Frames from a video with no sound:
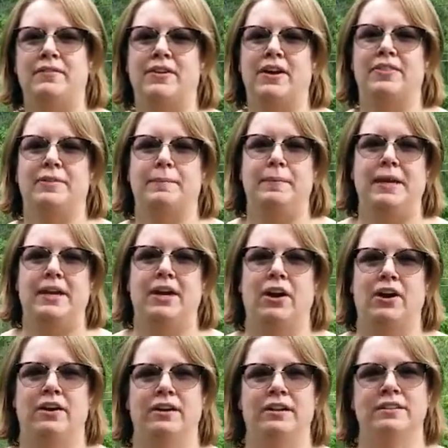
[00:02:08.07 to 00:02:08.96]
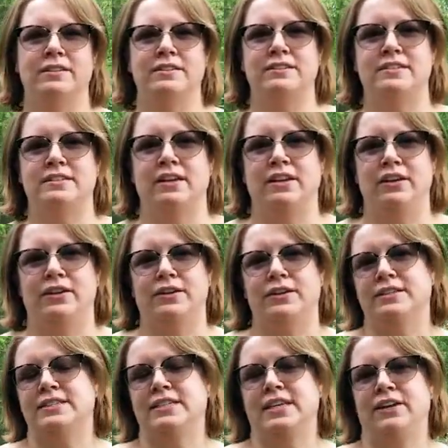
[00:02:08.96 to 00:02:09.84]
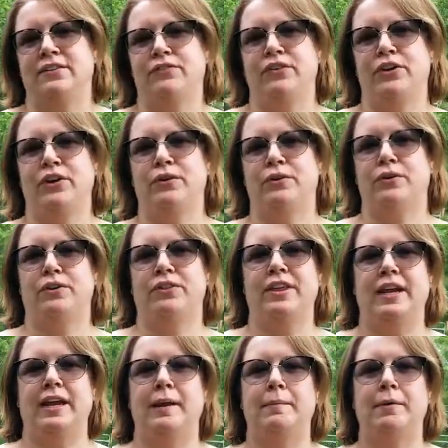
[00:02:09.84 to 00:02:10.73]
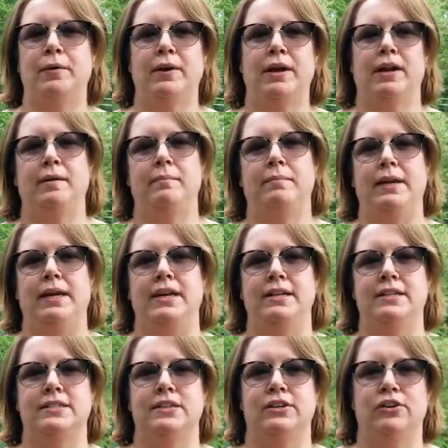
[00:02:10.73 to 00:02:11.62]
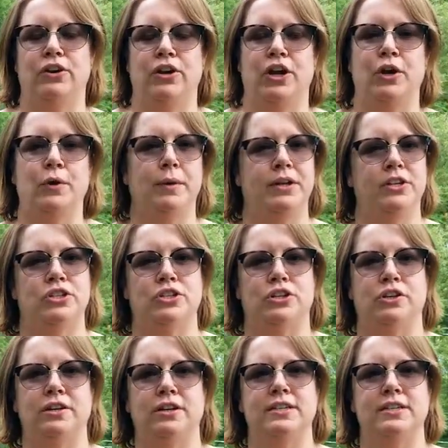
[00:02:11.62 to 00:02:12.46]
got the bee gardens. You can see if you're thinking about getting bees and you're not quite sure,